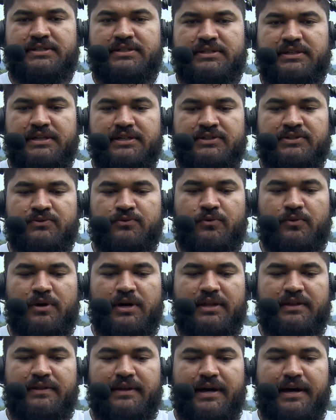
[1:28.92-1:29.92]
It's it's
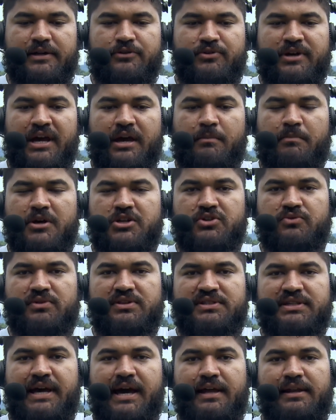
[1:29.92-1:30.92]
one that you can't measure
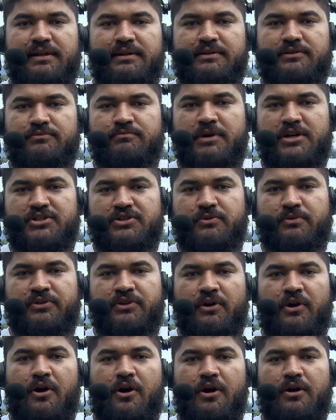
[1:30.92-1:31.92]
with talent. You measure it
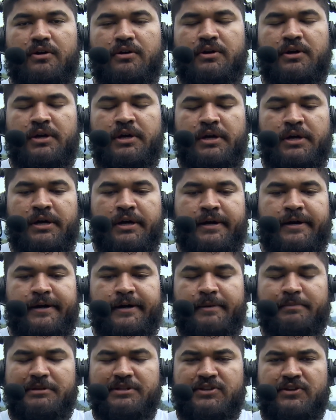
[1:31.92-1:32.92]
with your heart.
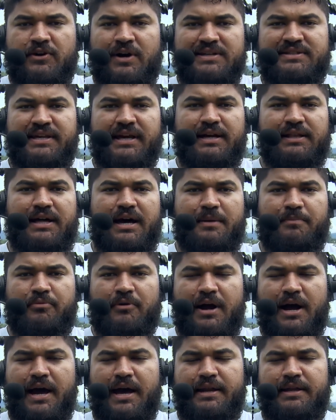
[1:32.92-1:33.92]
Um, and so I take a lot of
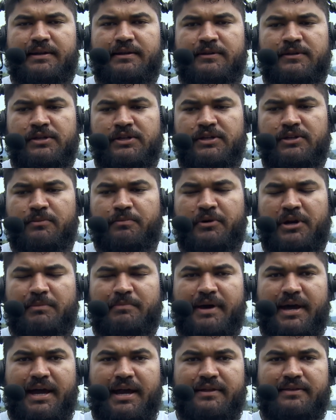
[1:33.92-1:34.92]
pride in, you know,
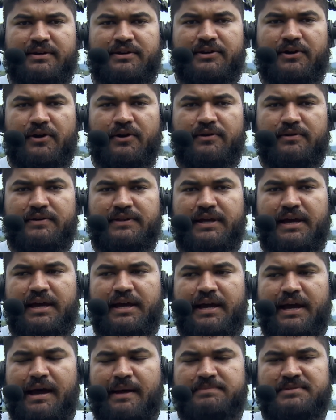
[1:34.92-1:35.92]
putting my hand in the dirt and the
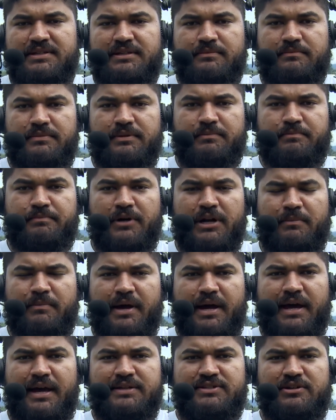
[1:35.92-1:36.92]
A-gaps and, and putting
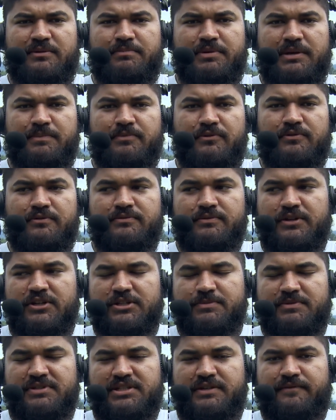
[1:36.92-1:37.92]
my hands on people, you
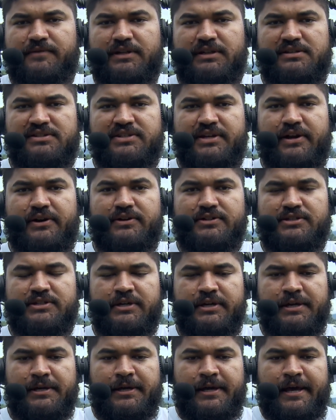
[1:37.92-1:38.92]
know, specifically centers.
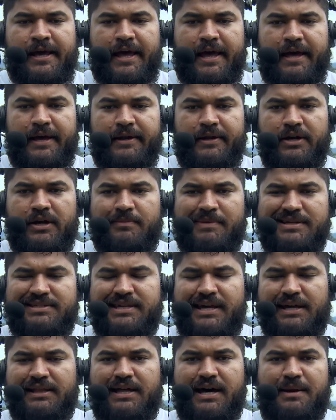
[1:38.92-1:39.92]
And um, I
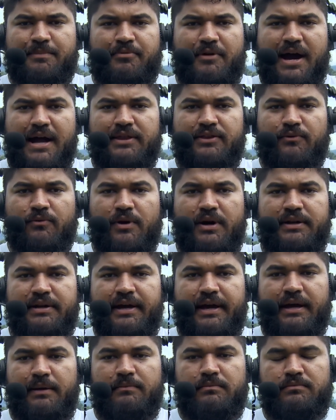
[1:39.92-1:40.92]
take a lot of pride in the run
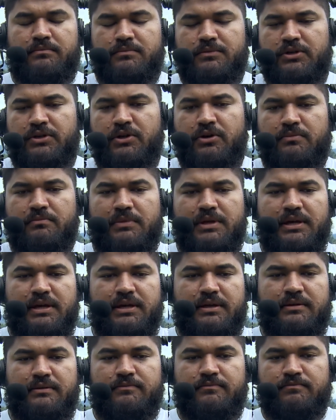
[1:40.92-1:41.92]
game. You know,
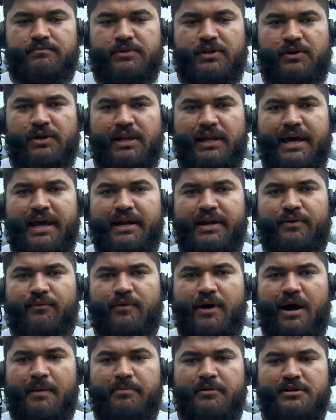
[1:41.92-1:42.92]
me and, you know,
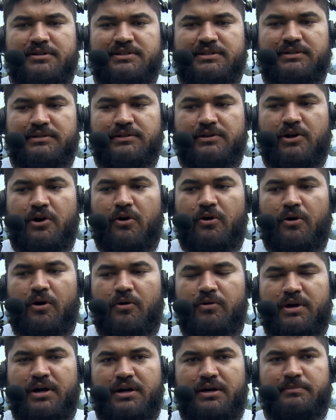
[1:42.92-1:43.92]
Elandon Roberts and Cole
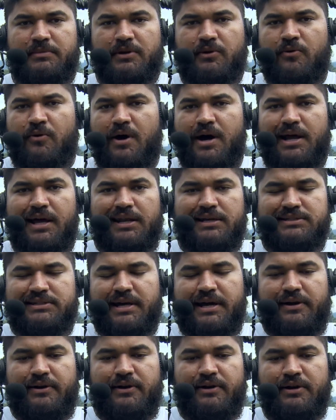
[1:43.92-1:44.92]
Holcomb and Kwon
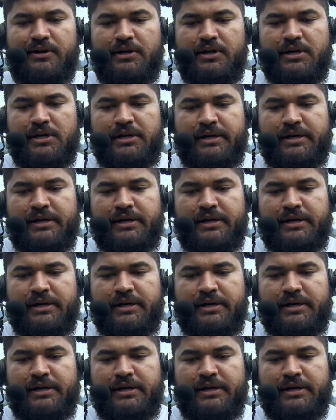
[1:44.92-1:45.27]
Alexander,